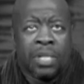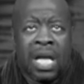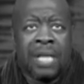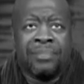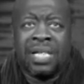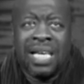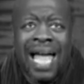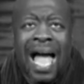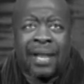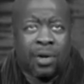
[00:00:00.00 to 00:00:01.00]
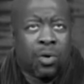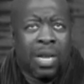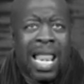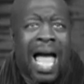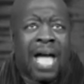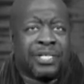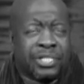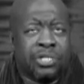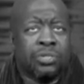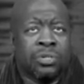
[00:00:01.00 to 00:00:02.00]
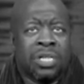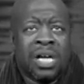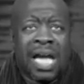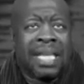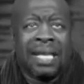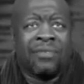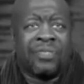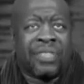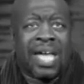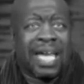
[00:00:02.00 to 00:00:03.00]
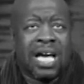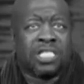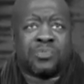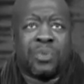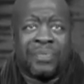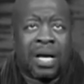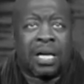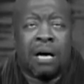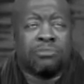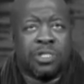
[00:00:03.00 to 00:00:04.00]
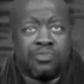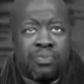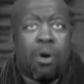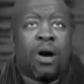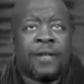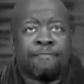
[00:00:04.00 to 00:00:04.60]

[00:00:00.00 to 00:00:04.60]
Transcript: and been lied on, lied to, and everything else. But there comes a point